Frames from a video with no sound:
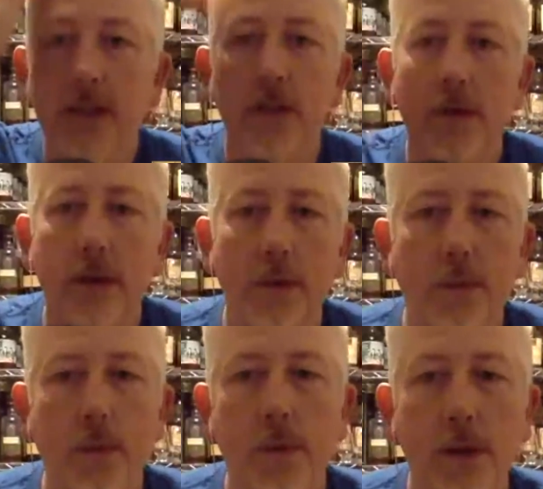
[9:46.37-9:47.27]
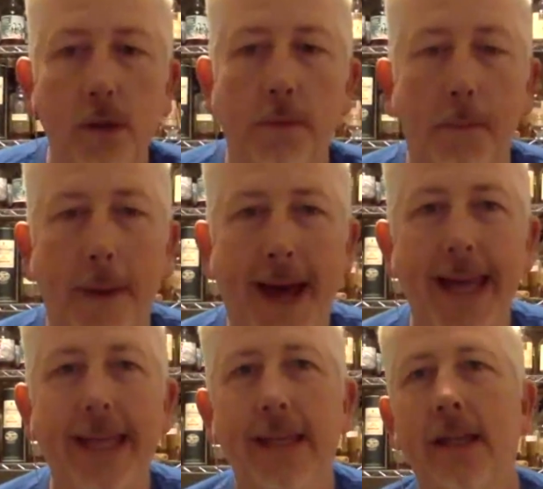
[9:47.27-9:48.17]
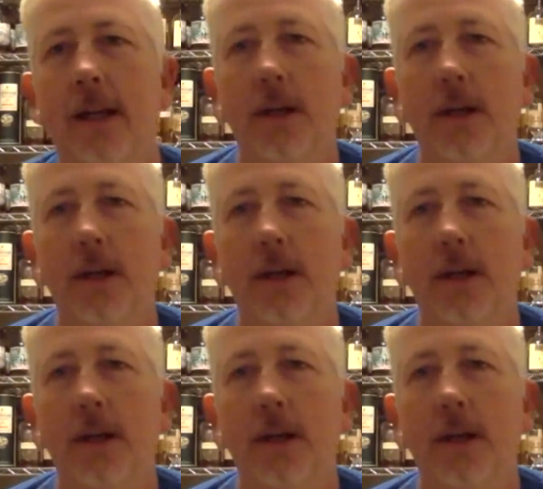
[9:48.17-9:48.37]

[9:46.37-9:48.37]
though, that when we look back,